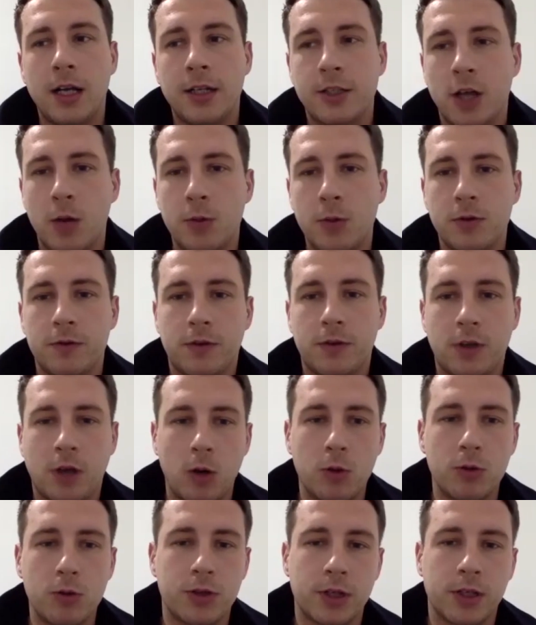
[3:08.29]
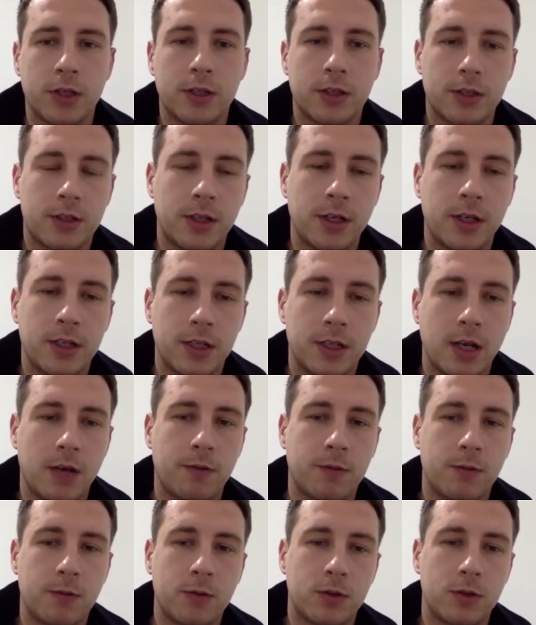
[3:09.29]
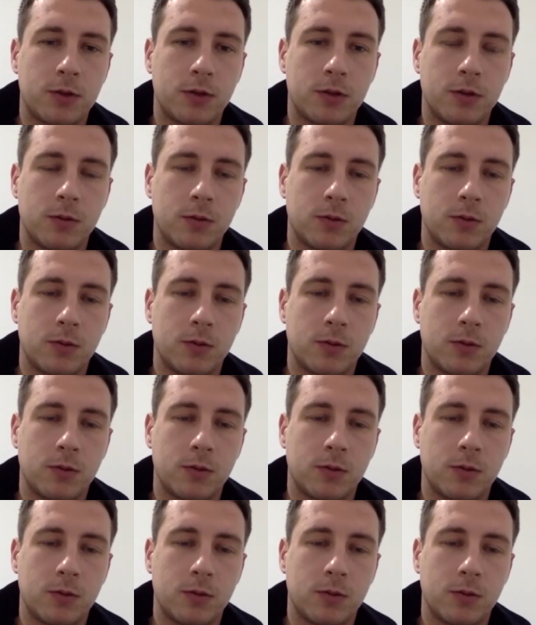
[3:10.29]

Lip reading: terms of coaching, CSF was,